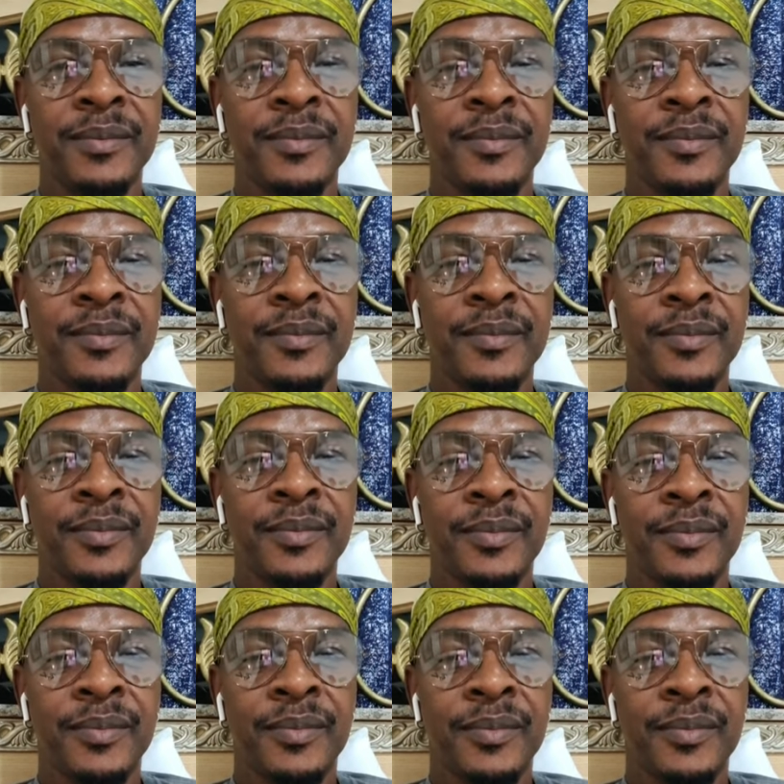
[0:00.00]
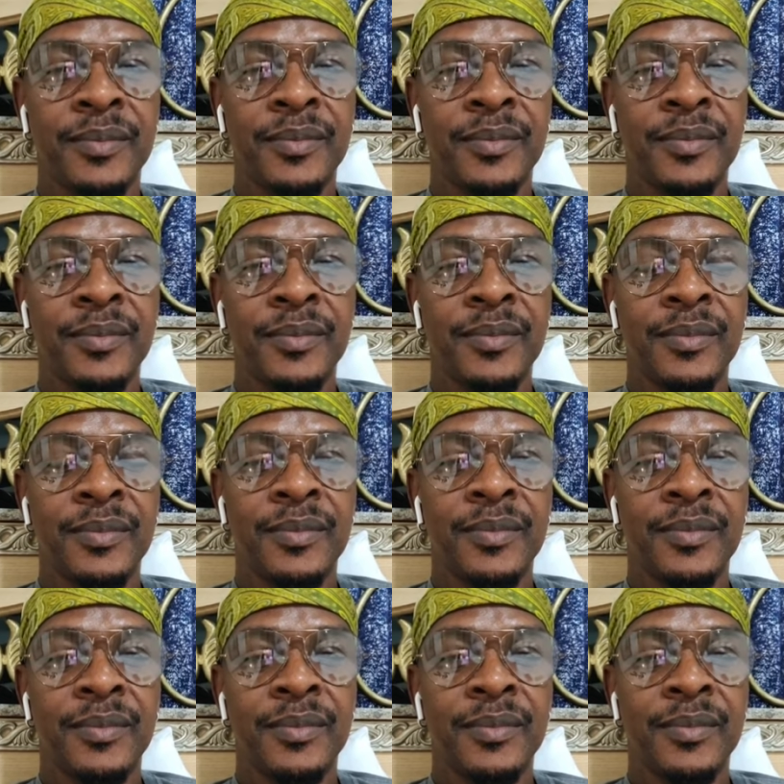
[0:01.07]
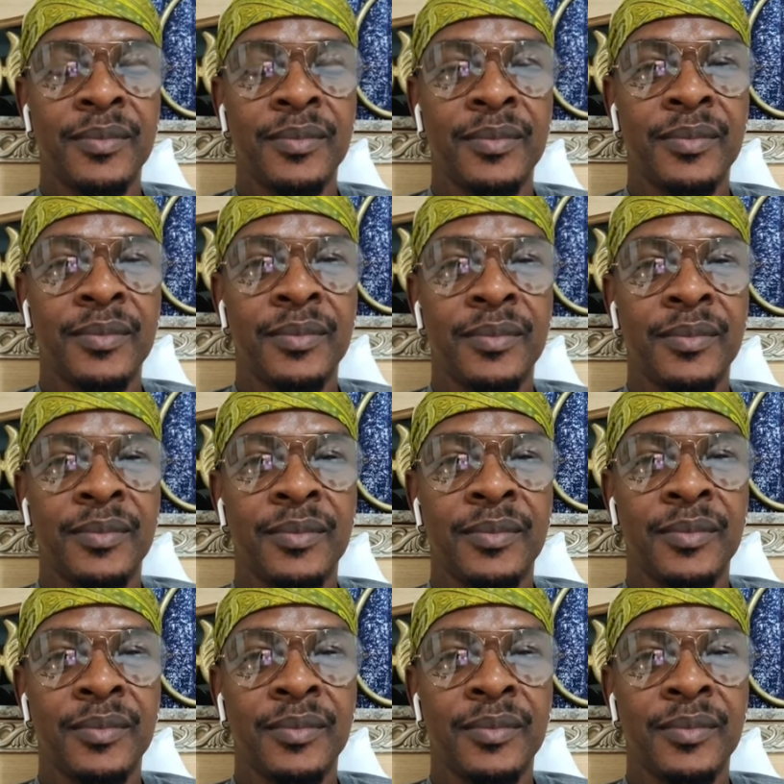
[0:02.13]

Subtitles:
[no speech]